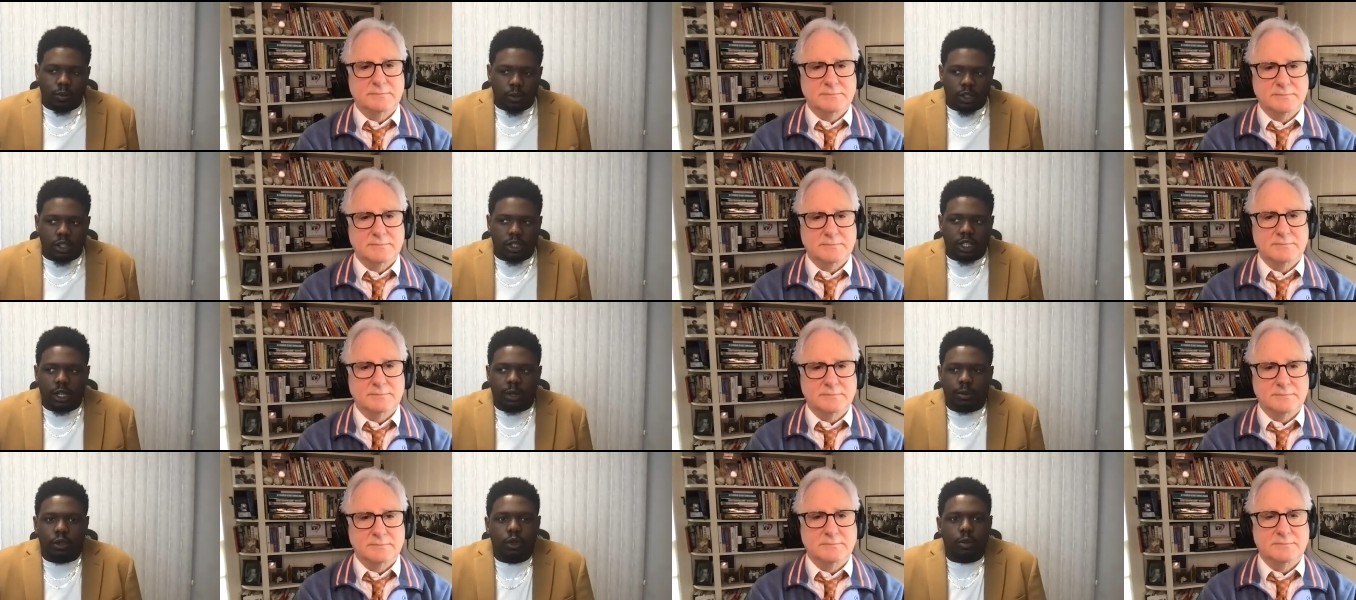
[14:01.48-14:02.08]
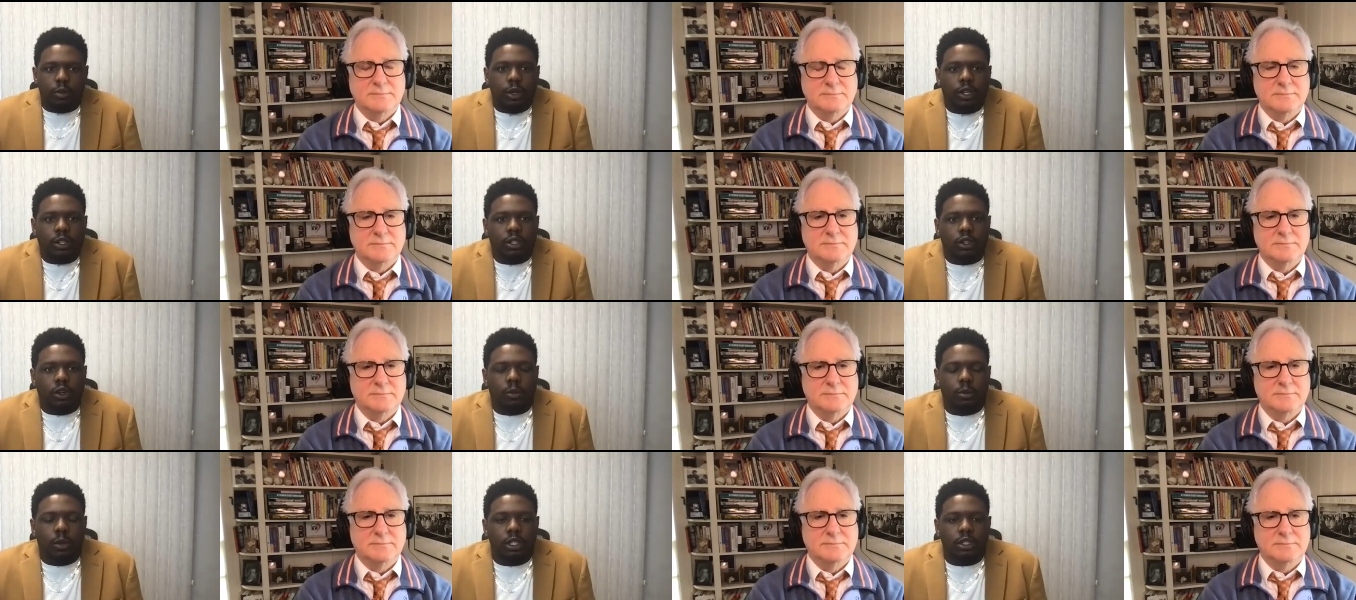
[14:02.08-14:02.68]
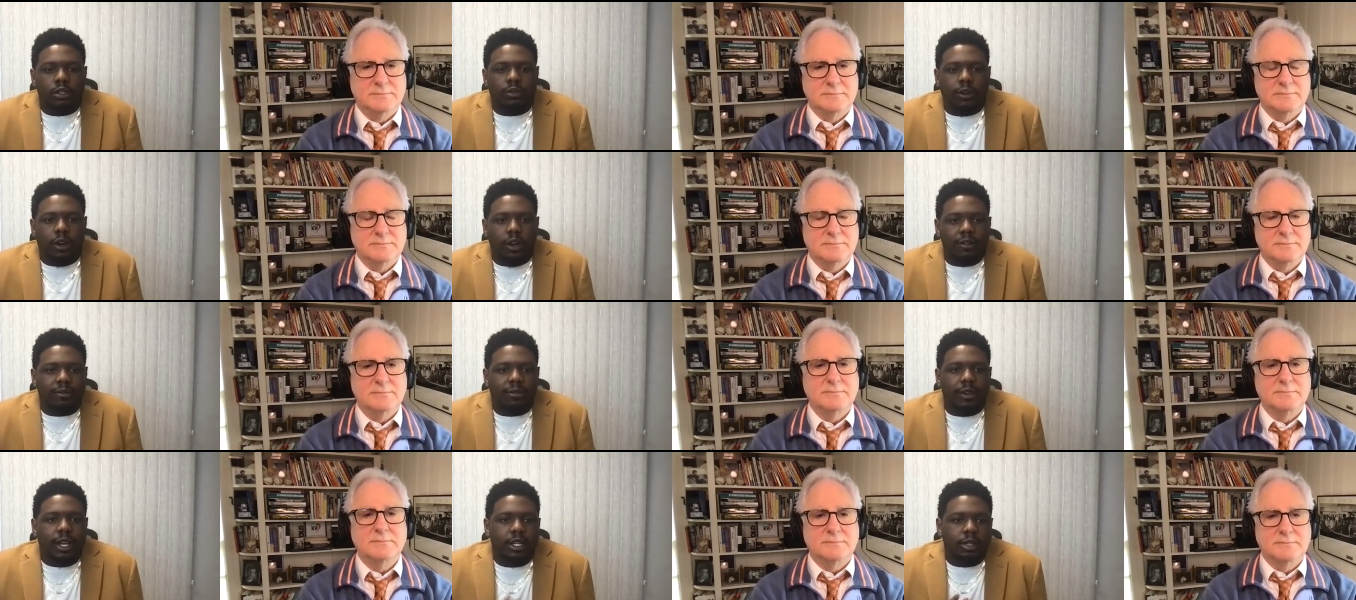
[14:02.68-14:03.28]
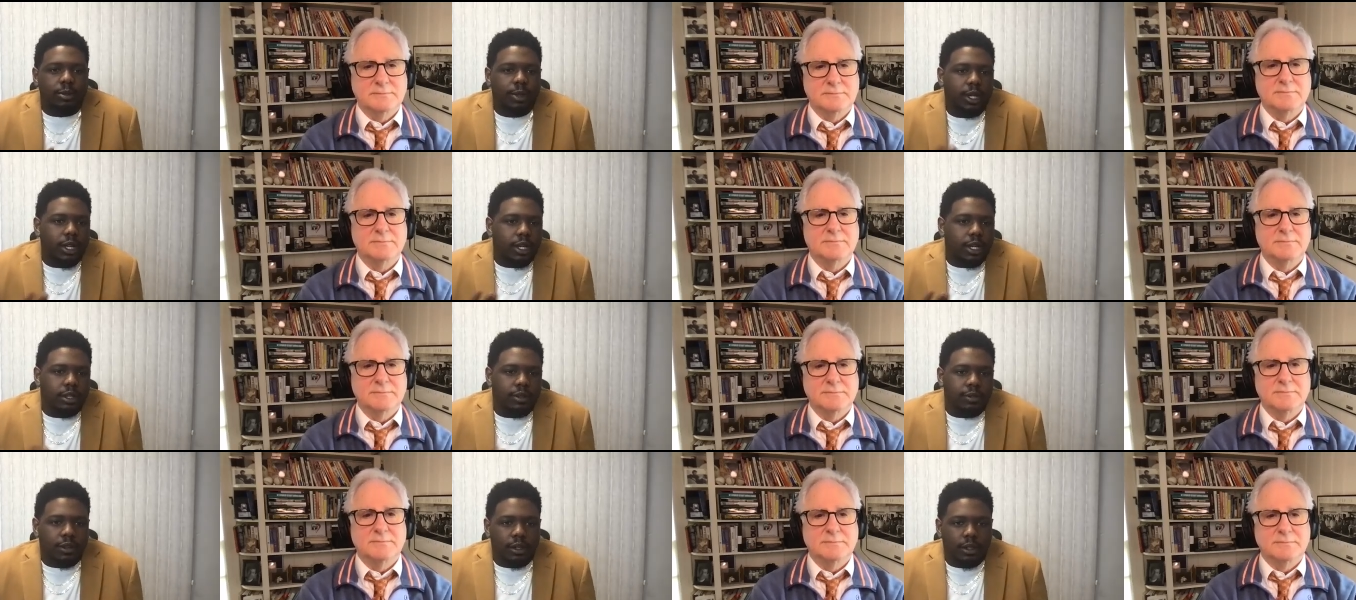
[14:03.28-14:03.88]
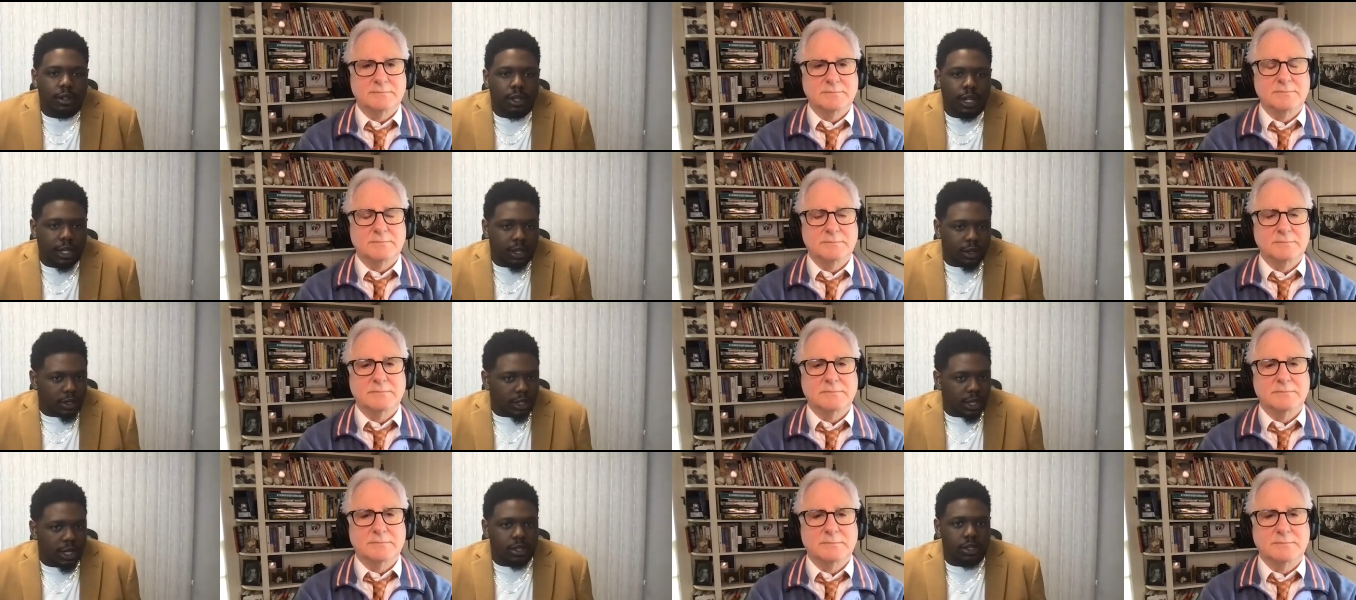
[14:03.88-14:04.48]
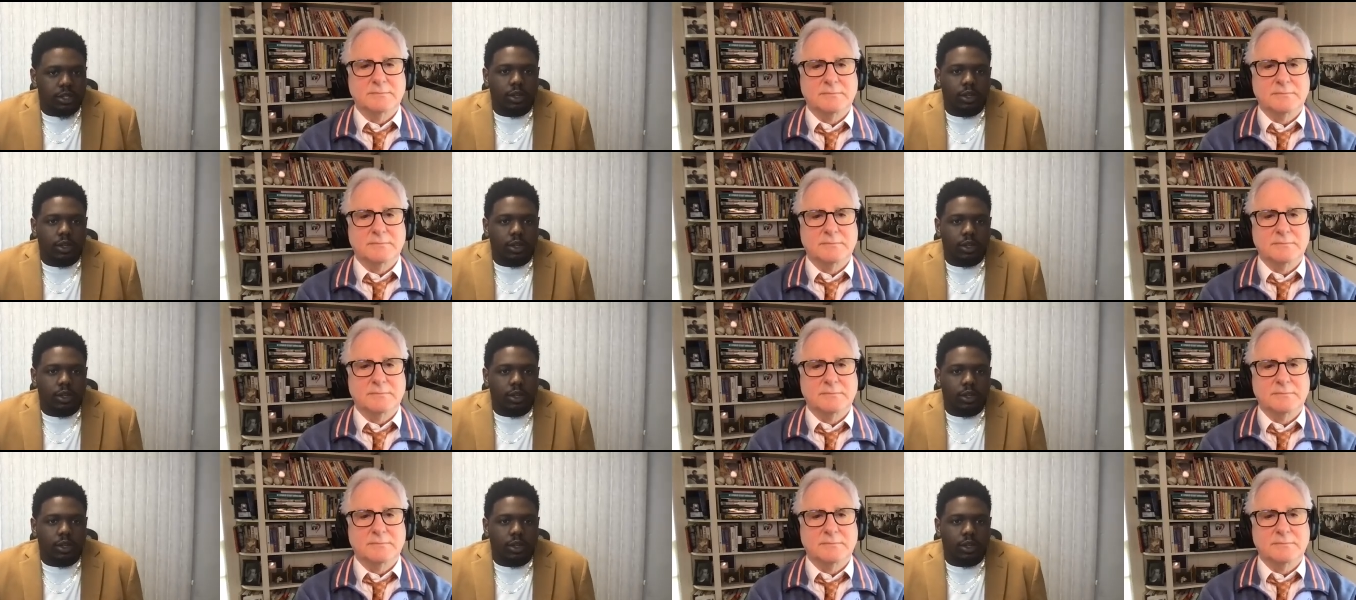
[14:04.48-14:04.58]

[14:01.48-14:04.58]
Speaker 1: seem to be so much far-fetched because of the, like you said,